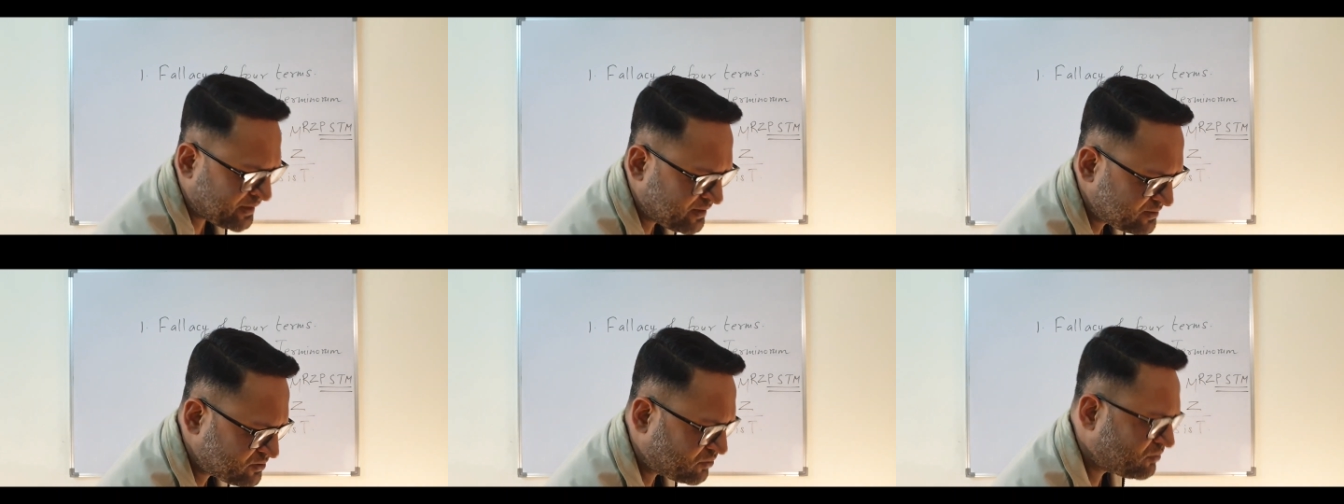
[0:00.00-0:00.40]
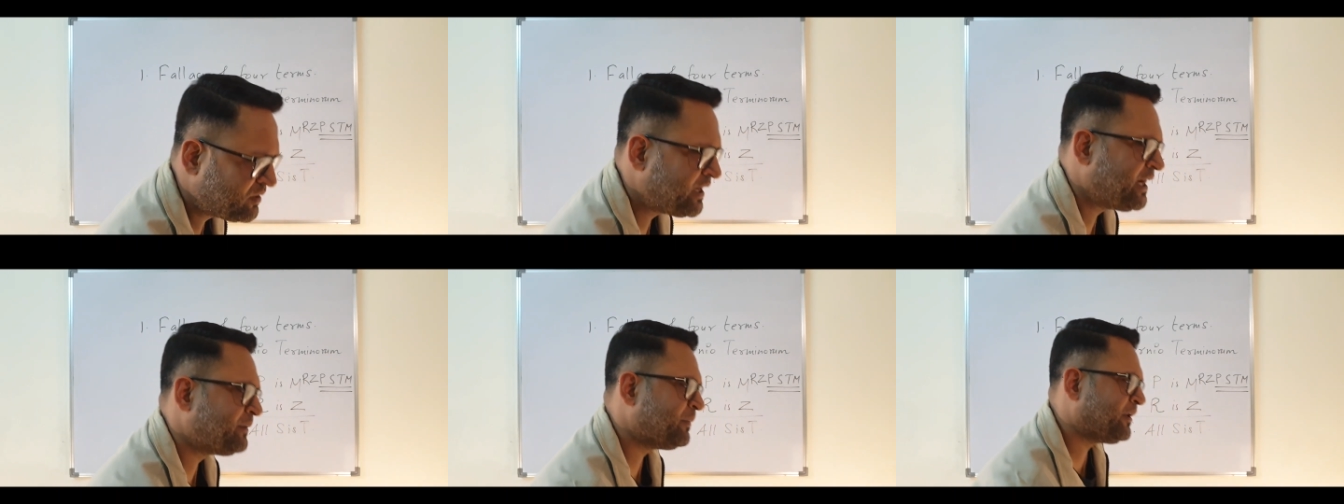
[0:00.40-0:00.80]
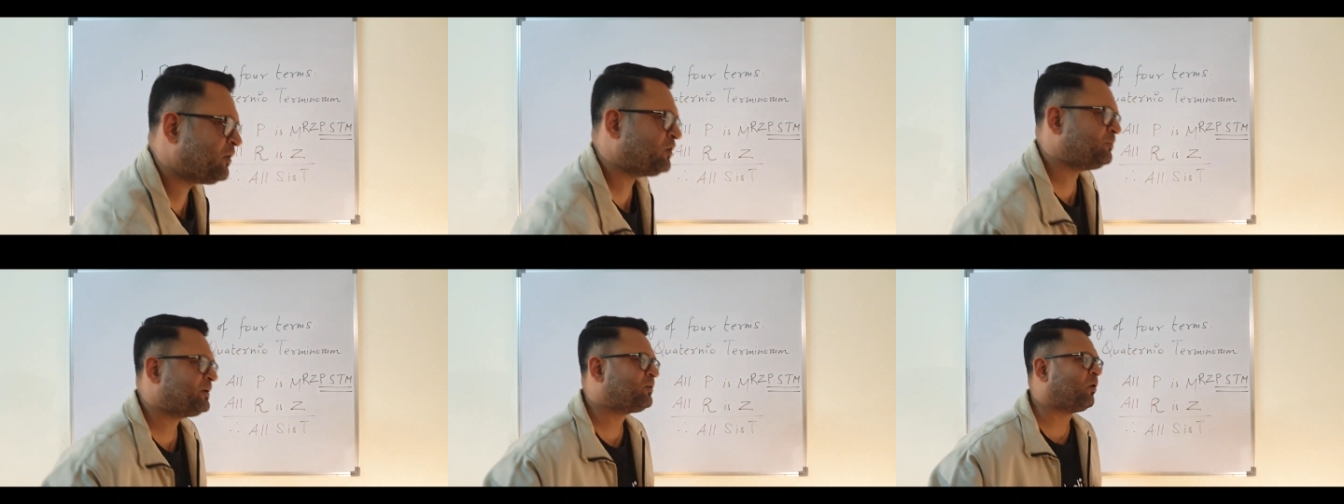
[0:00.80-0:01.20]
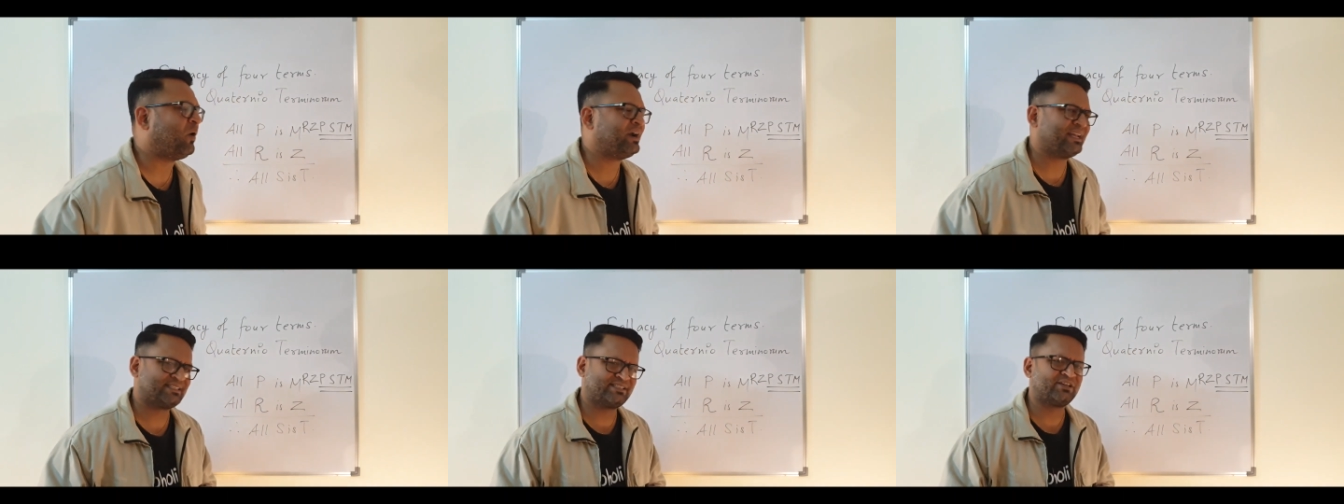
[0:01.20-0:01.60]
So it may not be
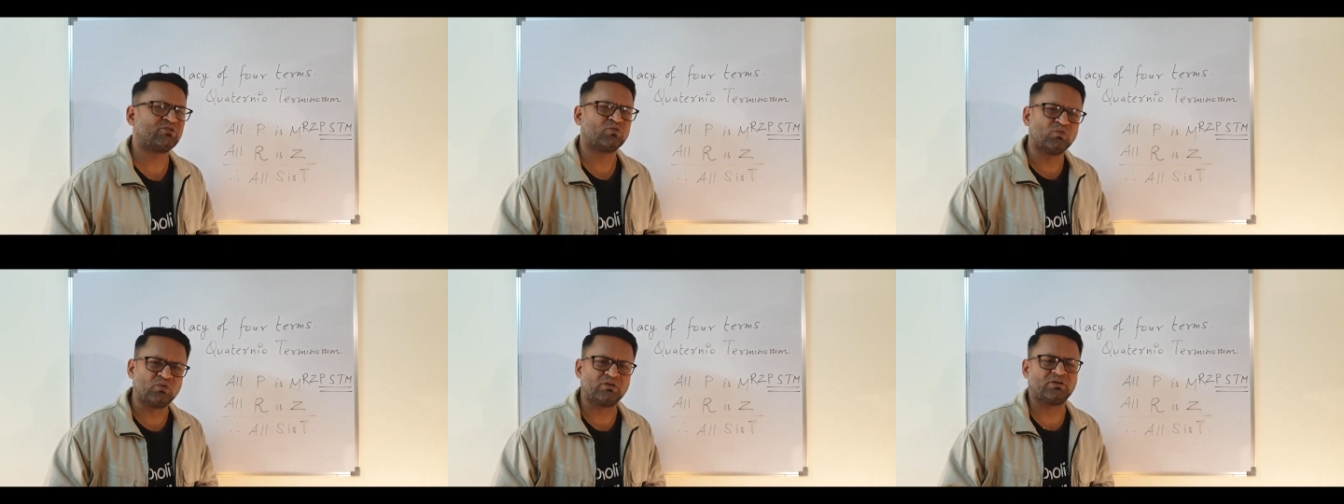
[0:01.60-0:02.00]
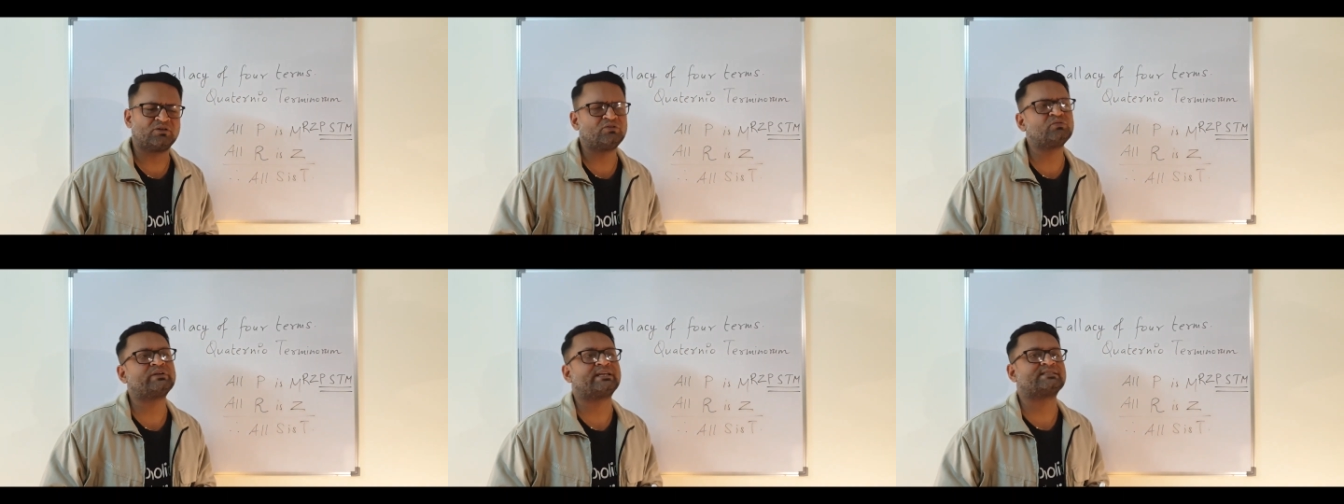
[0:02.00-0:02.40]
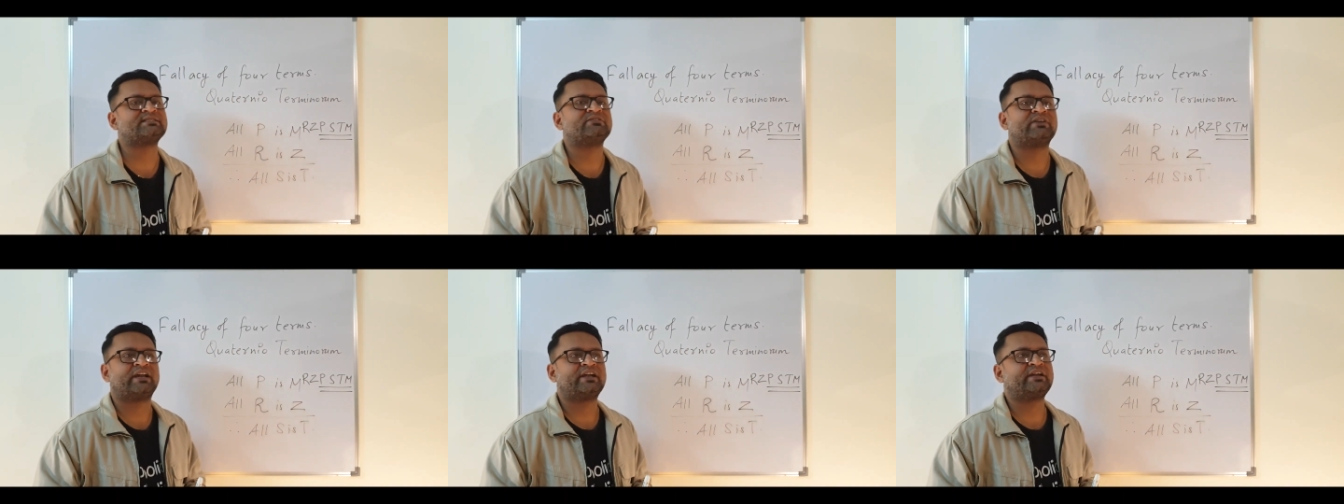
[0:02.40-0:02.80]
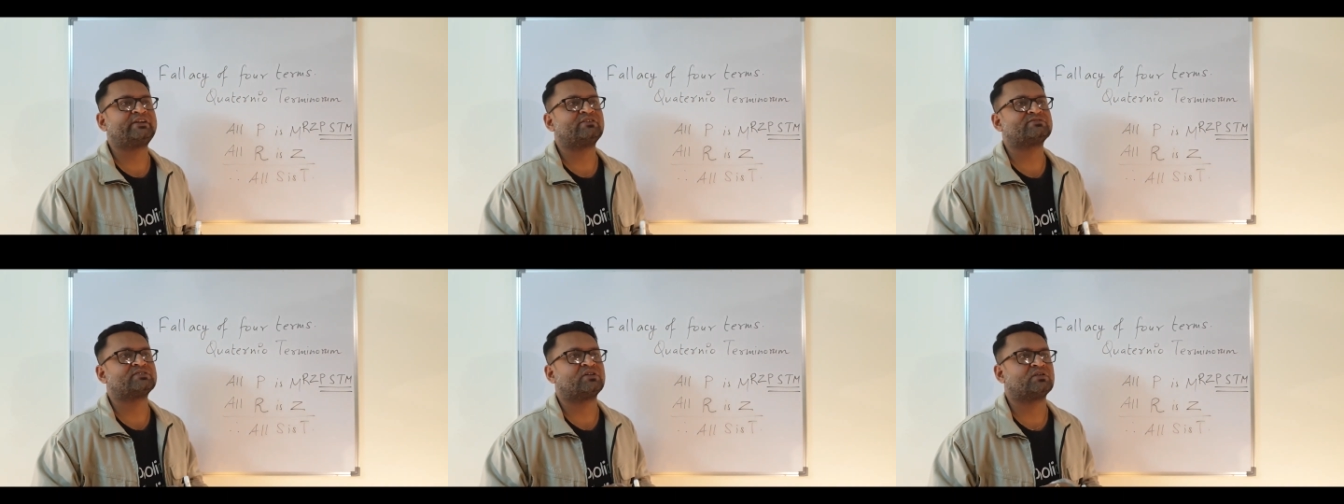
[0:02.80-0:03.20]
called as the rule to test the validity
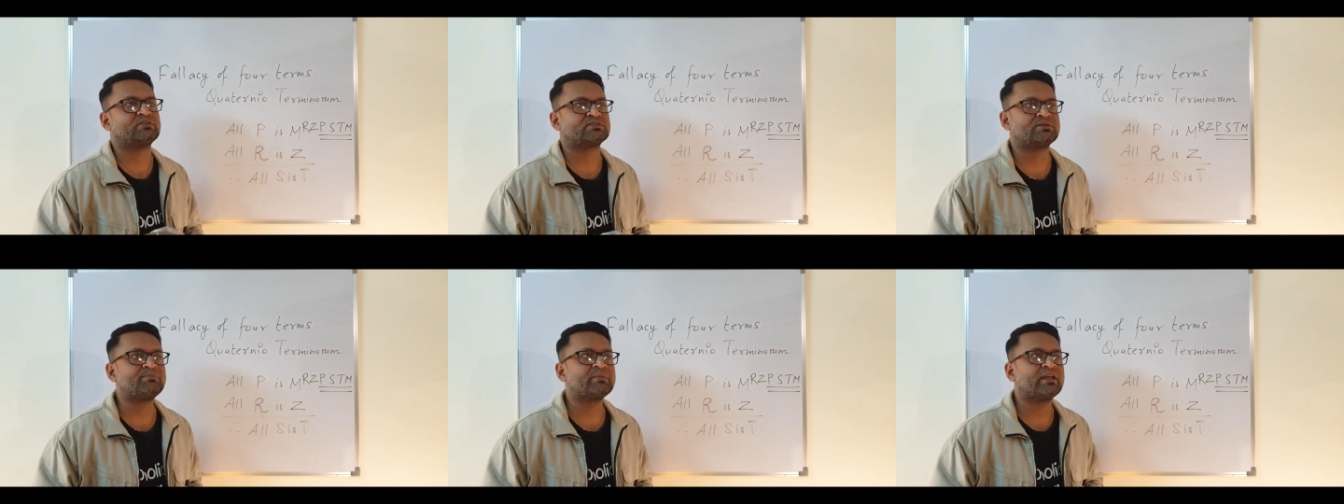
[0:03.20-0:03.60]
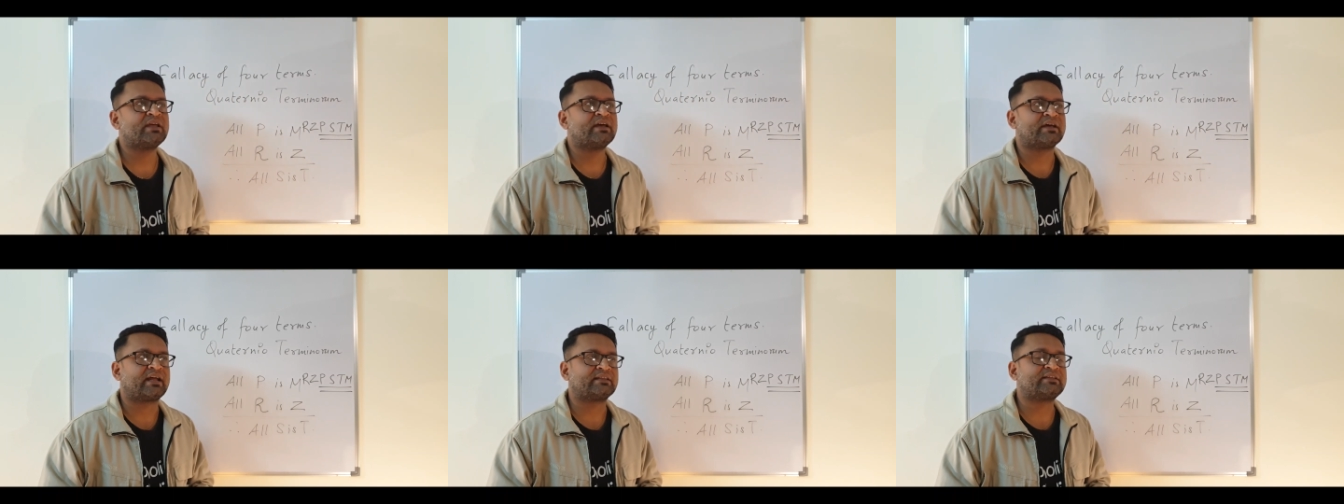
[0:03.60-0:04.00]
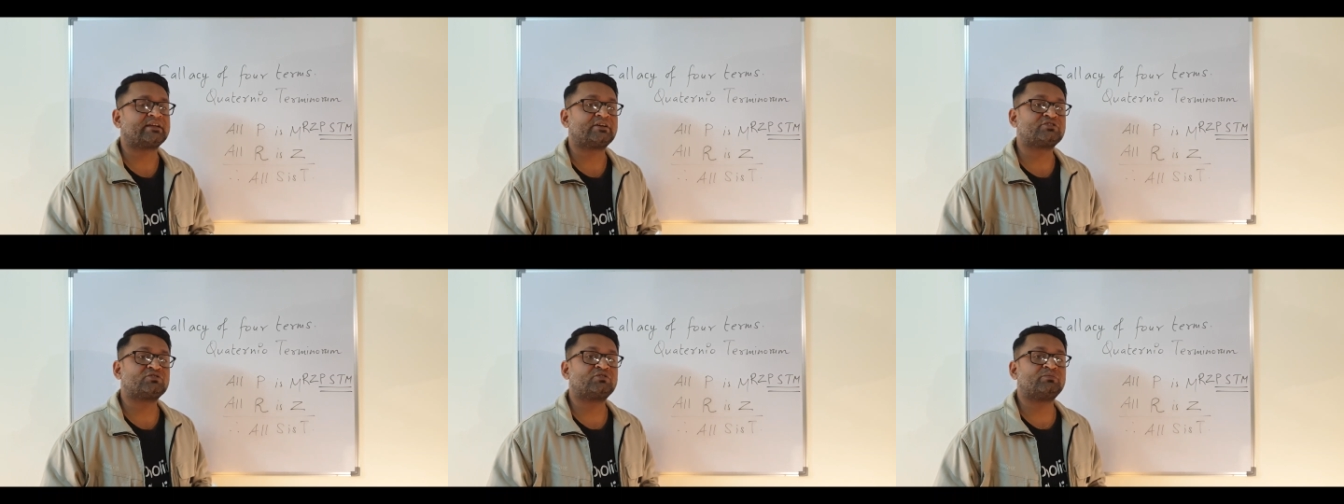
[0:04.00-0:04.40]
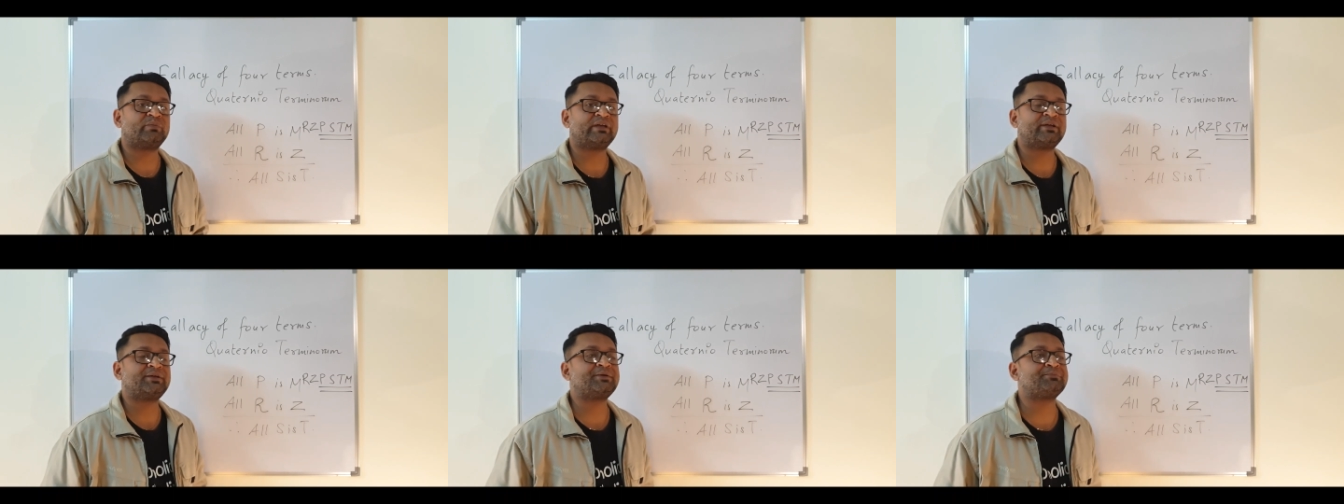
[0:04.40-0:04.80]
of syllogism. Rather, it should
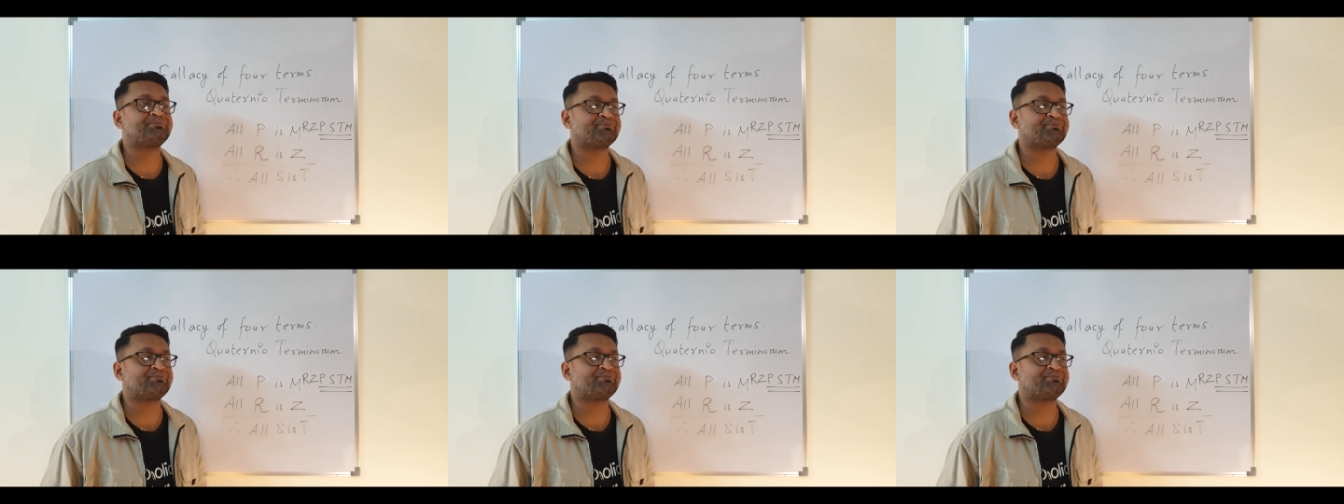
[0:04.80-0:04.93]
be